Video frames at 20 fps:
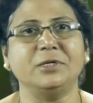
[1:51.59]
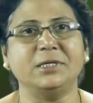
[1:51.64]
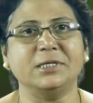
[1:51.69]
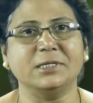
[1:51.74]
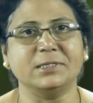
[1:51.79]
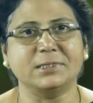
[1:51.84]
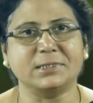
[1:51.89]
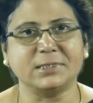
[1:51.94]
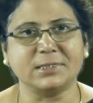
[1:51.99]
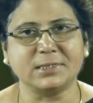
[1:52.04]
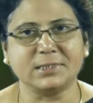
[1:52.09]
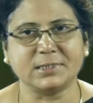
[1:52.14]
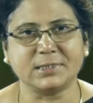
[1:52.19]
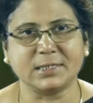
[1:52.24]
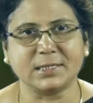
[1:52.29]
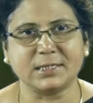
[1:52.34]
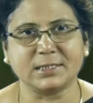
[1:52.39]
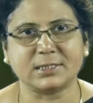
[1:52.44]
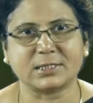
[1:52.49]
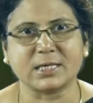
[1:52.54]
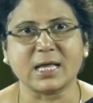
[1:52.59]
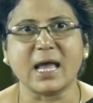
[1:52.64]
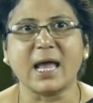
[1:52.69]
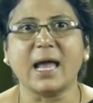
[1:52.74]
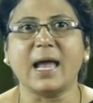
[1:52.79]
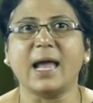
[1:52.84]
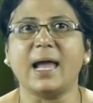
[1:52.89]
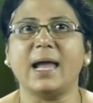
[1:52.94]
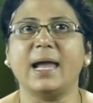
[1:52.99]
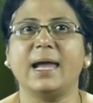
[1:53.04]
diseases
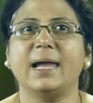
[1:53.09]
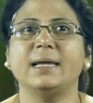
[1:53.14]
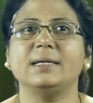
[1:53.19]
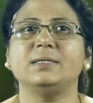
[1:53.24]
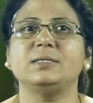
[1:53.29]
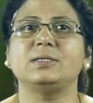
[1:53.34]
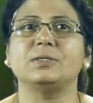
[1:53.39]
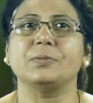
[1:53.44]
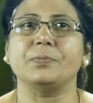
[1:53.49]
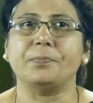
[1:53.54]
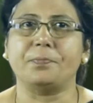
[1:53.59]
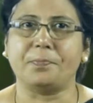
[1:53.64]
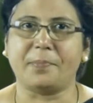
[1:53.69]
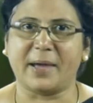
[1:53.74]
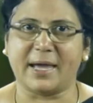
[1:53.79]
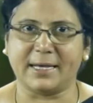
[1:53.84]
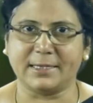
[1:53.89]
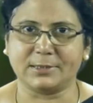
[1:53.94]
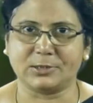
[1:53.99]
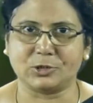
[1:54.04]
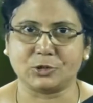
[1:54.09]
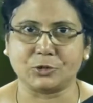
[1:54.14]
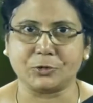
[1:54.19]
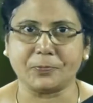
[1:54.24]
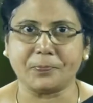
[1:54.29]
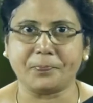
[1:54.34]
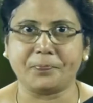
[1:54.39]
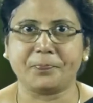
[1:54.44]
and pests.